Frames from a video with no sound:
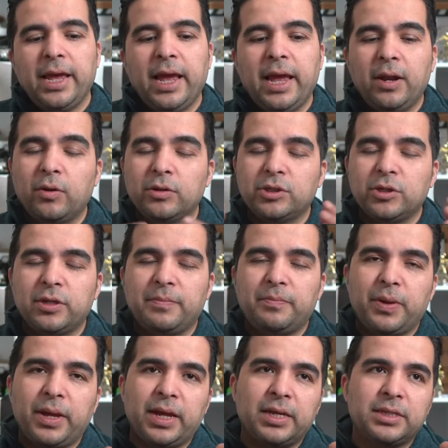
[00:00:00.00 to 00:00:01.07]
And also
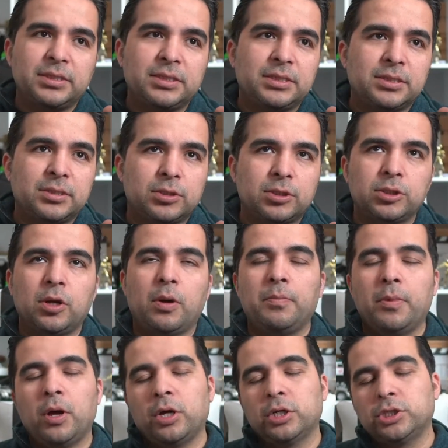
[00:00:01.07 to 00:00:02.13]
depends so
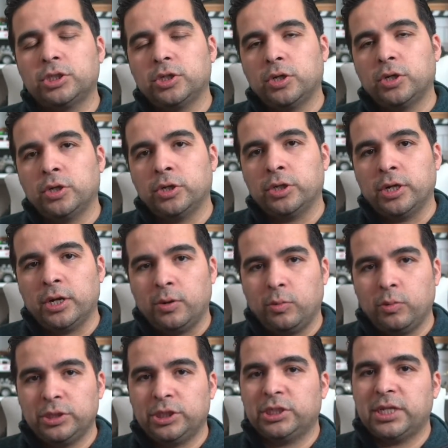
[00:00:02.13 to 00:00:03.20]
much on
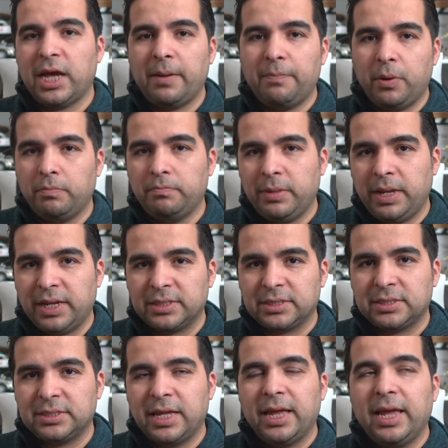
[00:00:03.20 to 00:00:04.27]
which type of
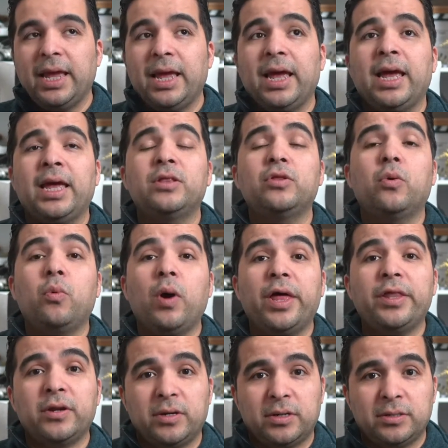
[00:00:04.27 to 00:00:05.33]
mix and the
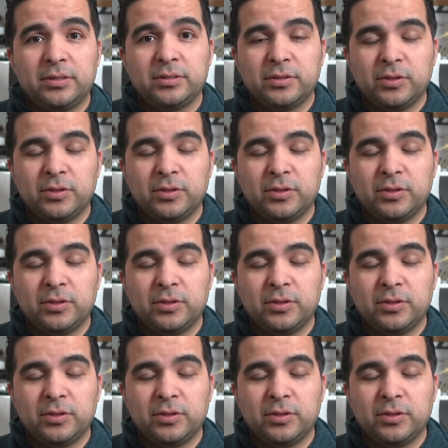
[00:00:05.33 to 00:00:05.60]
weather.